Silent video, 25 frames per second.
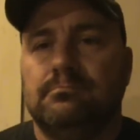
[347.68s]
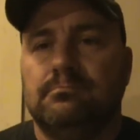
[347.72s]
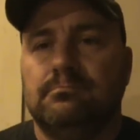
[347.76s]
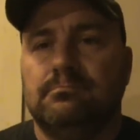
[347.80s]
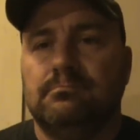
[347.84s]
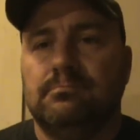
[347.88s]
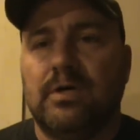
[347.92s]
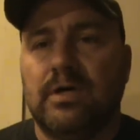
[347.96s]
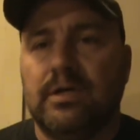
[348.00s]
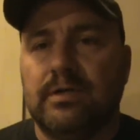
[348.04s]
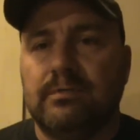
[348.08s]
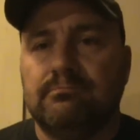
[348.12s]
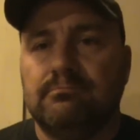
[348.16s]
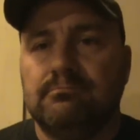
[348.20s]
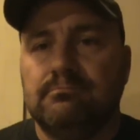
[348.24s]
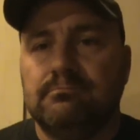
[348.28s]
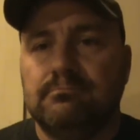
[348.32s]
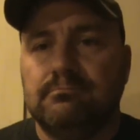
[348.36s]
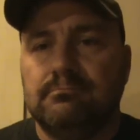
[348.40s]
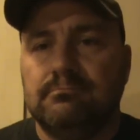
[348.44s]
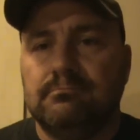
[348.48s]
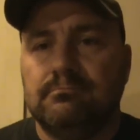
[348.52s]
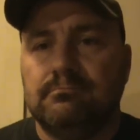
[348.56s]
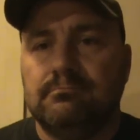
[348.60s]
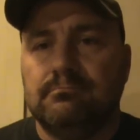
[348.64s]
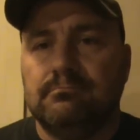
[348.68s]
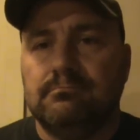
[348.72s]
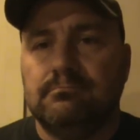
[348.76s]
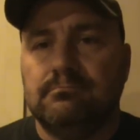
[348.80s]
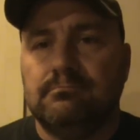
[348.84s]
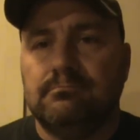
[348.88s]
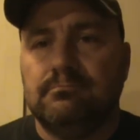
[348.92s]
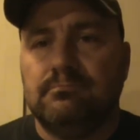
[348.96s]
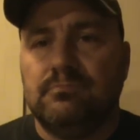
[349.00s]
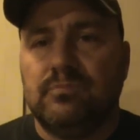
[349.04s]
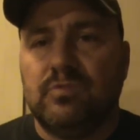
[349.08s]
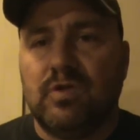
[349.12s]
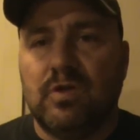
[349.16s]
But
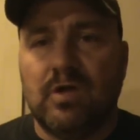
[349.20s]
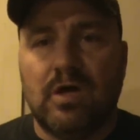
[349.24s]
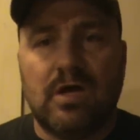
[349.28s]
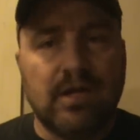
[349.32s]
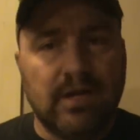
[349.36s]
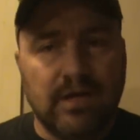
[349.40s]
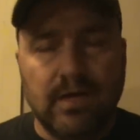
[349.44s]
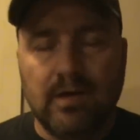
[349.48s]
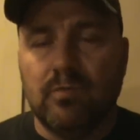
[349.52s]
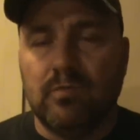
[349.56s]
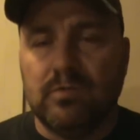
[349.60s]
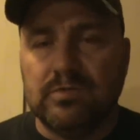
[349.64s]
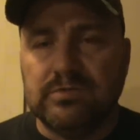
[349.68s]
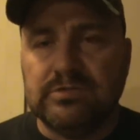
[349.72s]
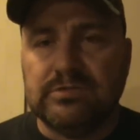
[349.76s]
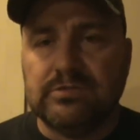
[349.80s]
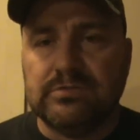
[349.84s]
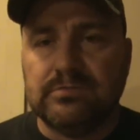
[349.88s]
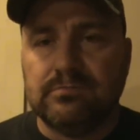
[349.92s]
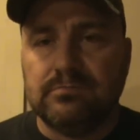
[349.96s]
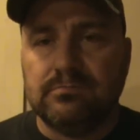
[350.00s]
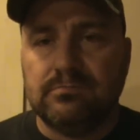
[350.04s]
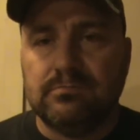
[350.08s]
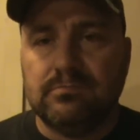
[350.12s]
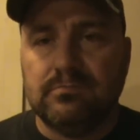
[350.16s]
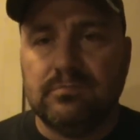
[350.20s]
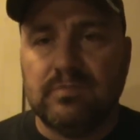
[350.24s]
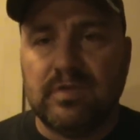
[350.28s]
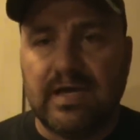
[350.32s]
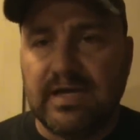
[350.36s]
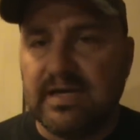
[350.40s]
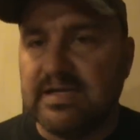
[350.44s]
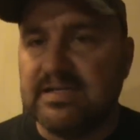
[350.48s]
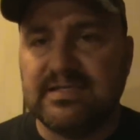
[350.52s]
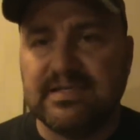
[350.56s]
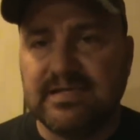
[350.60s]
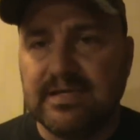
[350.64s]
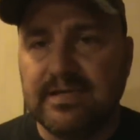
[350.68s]
the clear ones, they
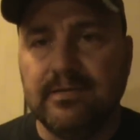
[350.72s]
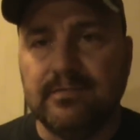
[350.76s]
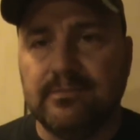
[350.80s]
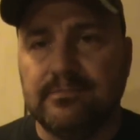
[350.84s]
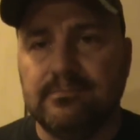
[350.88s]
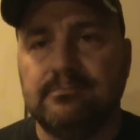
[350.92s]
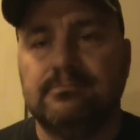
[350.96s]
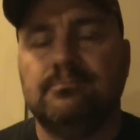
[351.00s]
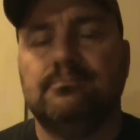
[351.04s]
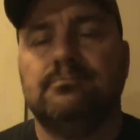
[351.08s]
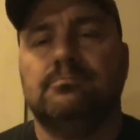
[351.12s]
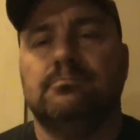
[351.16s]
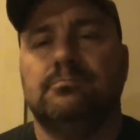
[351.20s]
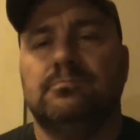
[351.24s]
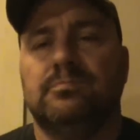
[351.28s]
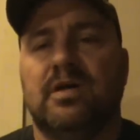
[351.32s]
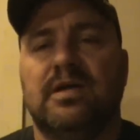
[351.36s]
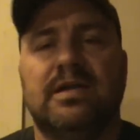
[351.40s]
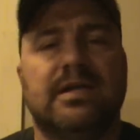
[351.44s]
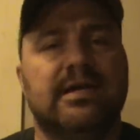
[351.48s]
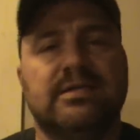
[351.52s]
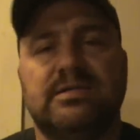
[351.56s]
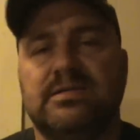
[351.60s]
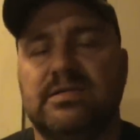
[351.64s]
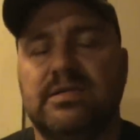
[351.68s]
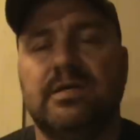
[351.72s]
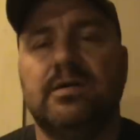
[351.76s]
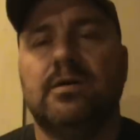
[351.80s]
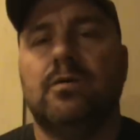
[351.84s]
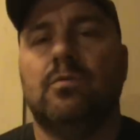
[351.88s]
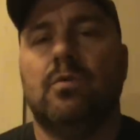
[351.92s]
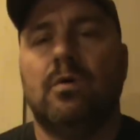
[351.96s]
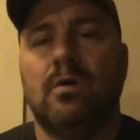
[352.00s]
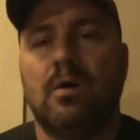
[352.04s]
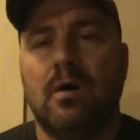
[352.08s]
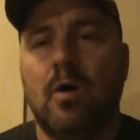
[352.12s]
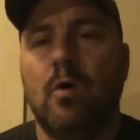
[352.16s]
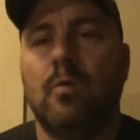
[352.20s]
can see them. And they still
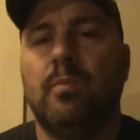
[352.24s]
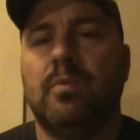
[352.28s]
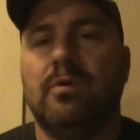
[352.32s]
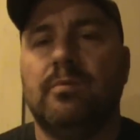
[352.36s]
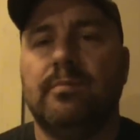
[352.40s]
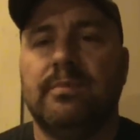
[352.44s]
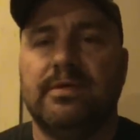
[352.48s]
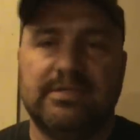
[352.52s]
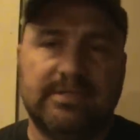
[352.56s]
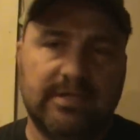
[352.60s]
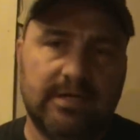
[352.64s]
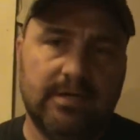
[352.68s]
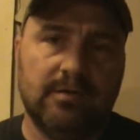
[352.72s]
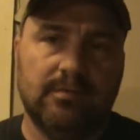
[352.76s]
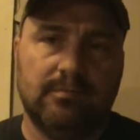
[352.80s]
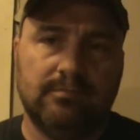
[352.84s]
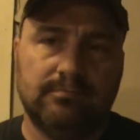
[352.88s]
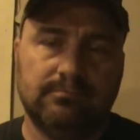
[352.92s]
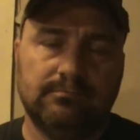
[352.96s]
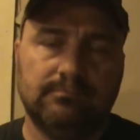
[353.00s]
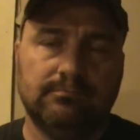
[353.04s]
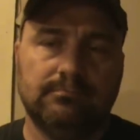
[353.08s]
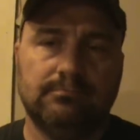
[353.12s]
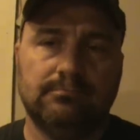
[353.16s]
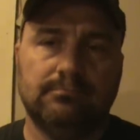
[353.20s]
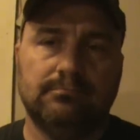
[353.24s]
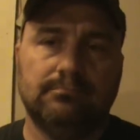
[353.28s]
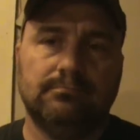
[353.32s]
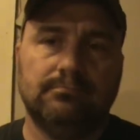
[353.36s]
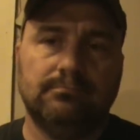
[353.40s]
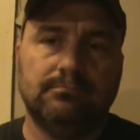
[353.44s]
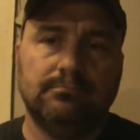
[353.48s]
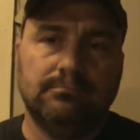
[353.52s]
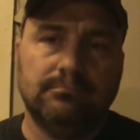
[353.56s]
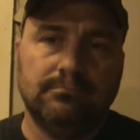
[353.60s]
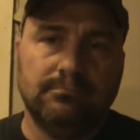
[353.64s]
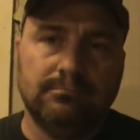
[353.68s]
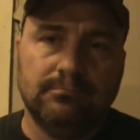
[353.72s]
will open them and tear them.
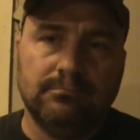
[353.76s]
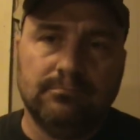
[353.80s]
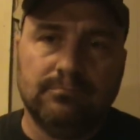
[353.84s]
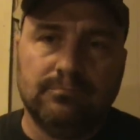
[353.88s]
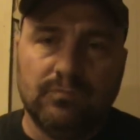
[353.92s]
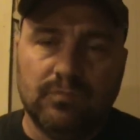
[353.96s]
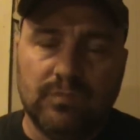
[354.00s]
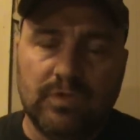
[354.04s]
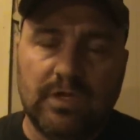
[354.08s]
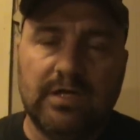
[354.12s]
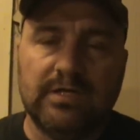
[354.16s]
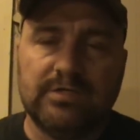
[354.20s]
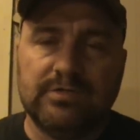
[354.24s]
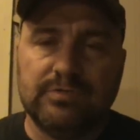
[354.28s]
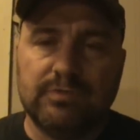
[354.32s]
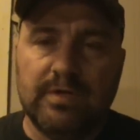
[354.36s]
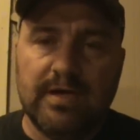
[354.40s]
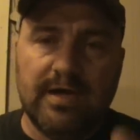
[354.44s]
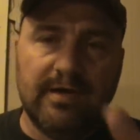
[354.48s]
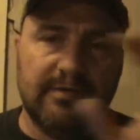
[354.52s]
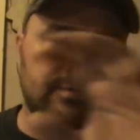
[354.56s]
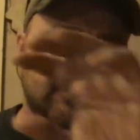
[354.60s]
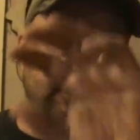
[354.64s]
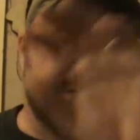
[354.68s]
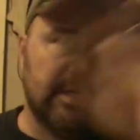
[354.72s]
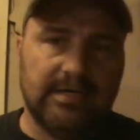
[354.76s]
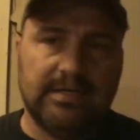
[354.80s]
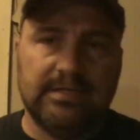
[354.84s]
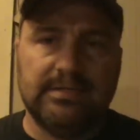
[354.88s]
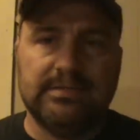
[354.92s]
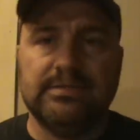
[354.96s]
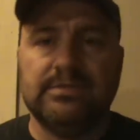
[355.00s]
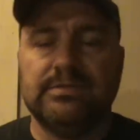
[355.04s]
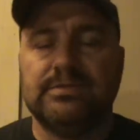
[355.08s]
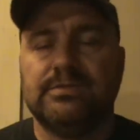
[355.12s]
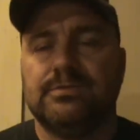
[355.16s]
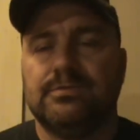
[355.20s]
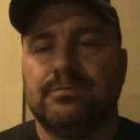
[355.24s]
Yes, we have
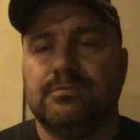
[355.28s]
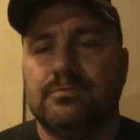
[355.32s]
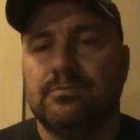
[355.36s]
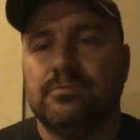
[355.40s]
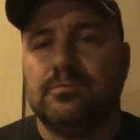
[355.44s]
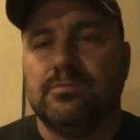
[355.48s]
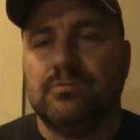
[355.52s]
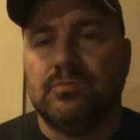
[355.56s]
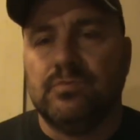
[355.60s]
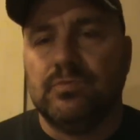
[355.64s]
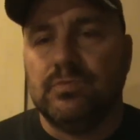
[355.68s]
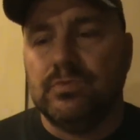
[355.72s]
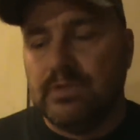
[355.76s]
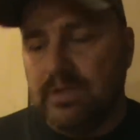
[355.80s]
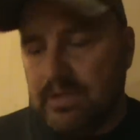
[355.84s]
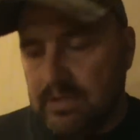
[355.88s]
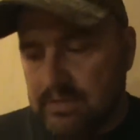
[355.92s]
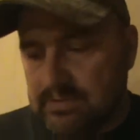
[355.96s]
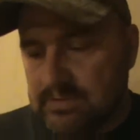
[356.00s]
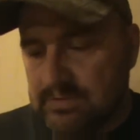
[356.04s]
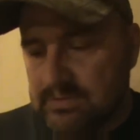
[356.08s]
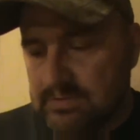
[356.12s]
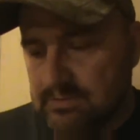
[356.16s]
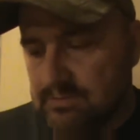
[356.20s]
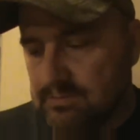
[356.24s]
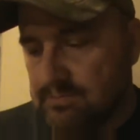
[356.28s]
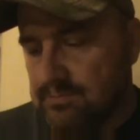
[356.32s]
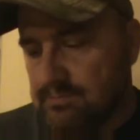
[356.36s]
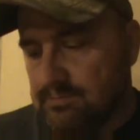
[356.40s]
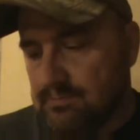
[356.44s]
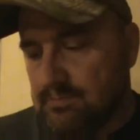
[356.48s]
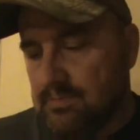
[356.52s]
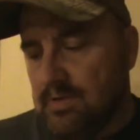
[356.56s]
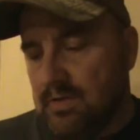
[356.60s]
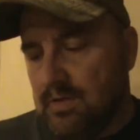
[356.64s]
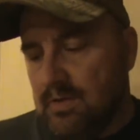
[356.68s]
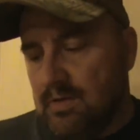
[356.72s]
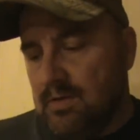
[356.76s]
signs. Yes.
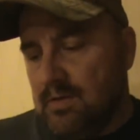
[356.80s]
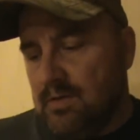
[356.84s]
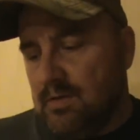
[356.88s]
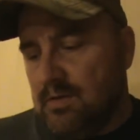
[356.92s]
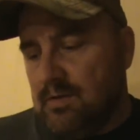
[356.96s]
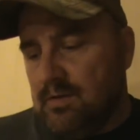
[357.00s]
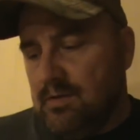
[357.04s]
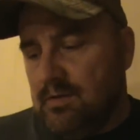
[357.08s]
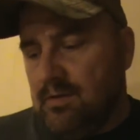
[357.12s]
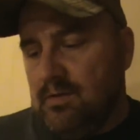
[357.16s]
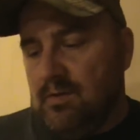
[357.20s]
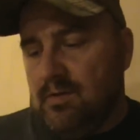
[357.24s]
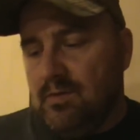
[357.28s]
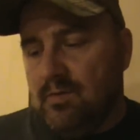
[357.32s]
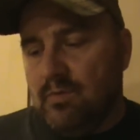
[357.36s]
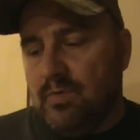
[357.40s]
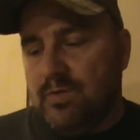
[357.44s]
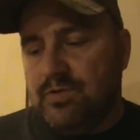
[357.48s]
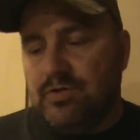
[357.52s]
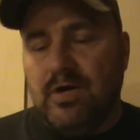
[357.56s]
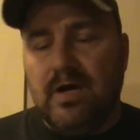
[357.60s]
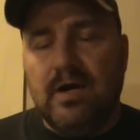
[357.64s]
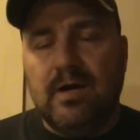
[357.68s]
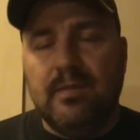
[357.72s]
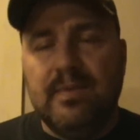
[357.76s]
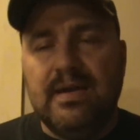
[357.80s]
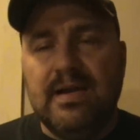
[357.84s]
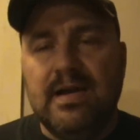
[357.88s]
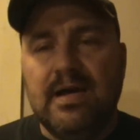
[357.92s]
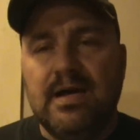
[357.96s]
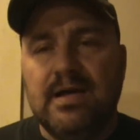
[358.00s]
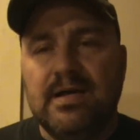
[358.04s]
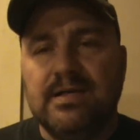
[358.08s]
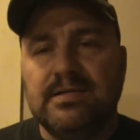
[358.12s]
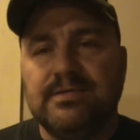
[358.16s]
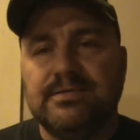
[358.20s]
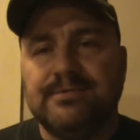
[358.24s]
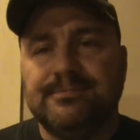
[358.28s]
We try to be
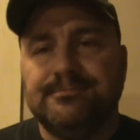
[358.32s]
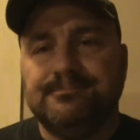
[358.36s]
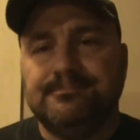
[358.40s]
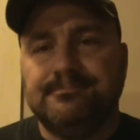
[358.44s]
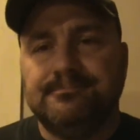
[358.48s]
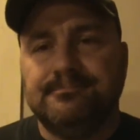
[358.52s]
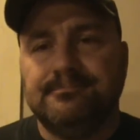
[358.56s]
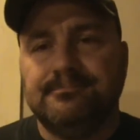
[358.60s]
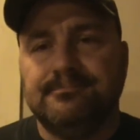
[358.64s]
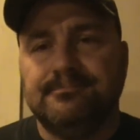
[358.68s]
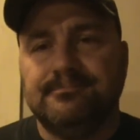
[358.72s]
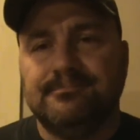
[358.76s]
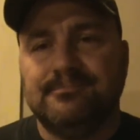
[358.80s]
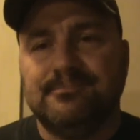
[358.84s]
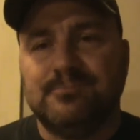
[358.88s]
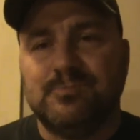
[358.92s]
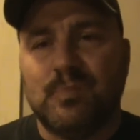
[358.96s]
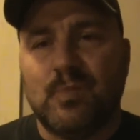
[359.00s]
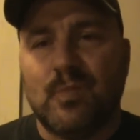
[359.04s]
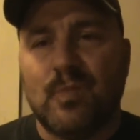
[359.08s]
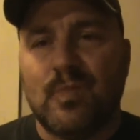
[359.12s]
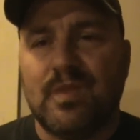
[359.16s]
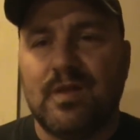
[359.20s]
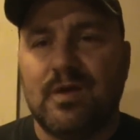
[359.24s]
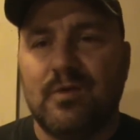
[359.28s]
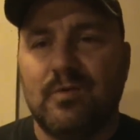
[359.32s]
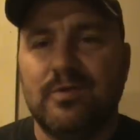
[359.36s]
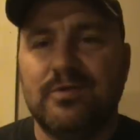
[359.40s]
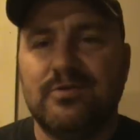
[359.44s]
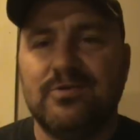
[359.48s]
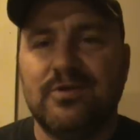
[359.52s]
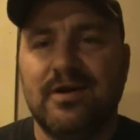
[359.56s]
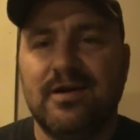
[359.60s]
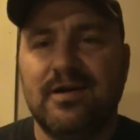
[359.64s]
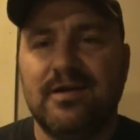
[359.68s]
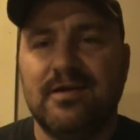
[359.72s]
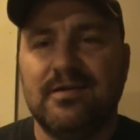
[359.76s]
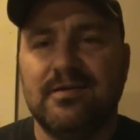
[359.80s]
nice. We
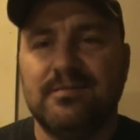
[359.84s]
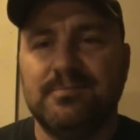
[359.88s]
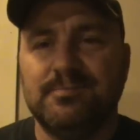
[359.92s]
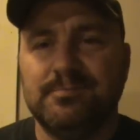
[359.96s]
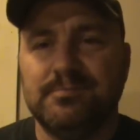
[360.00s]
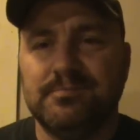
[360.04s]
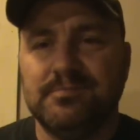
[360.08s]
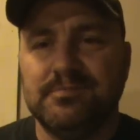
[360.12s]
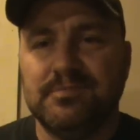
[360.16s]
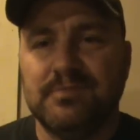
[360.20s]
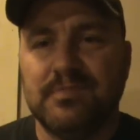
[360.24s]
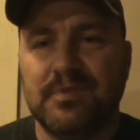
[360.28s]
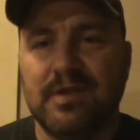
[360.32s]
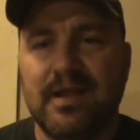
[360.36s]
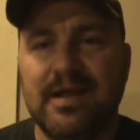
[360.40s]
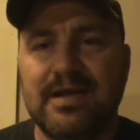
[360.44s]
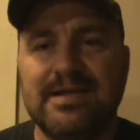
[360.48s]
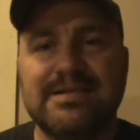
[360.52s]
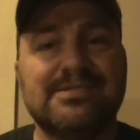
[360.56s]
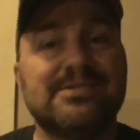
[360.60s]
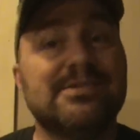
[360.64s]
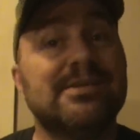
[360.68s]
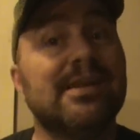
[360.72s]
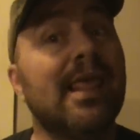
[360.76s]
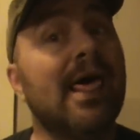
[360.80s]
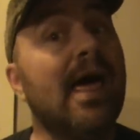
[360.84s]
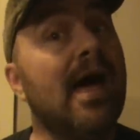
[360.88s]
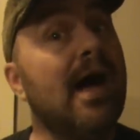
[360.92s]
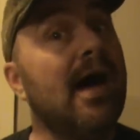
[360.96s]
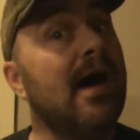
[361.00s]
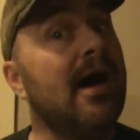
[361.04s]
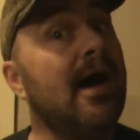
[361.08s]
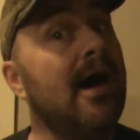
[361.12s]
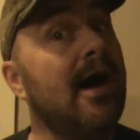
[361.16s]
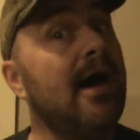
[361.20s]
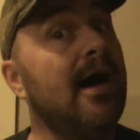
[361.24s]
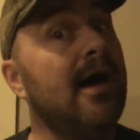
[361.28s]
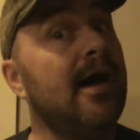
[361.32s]
try to let it
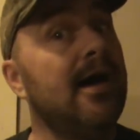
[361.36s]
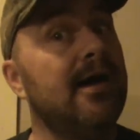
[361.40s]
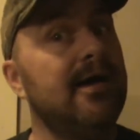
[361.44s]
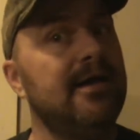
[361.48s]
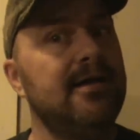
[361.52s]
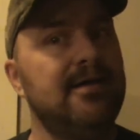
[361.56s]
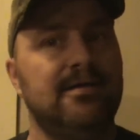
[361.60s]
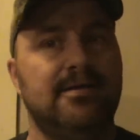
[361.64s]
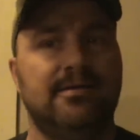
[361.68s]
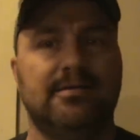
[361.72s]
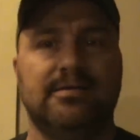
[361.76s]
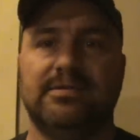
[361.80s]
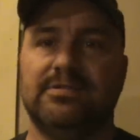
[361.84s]
slide.